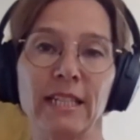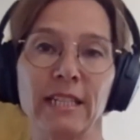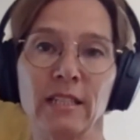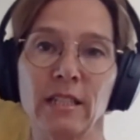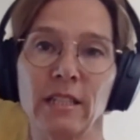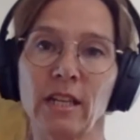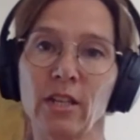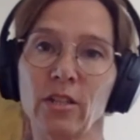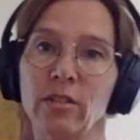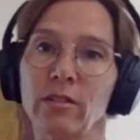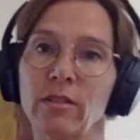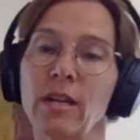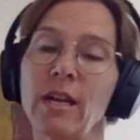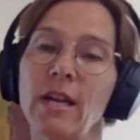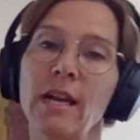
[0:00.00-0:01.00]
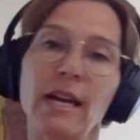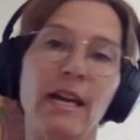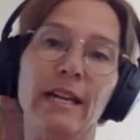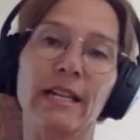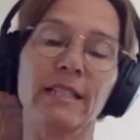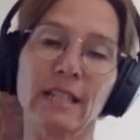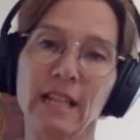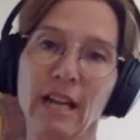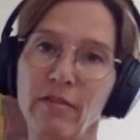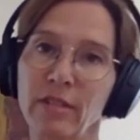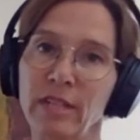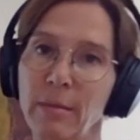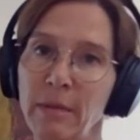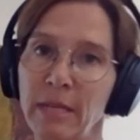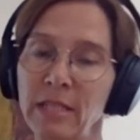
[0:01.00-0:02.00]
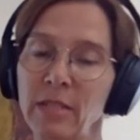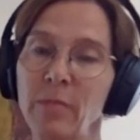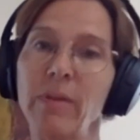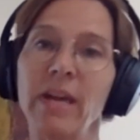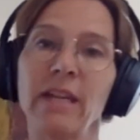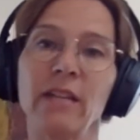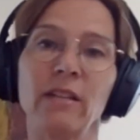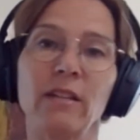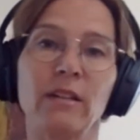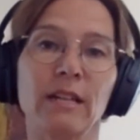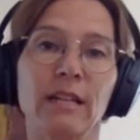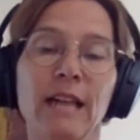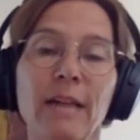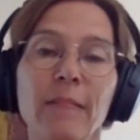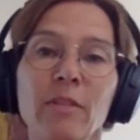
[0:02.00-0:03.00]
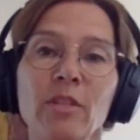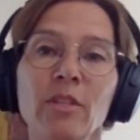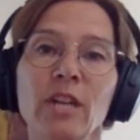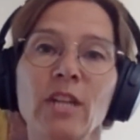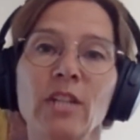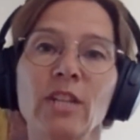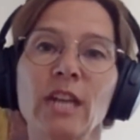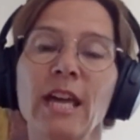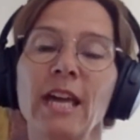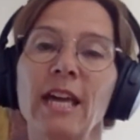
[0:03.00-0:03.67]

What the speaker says: Intergovernmental Panel on Climate Change,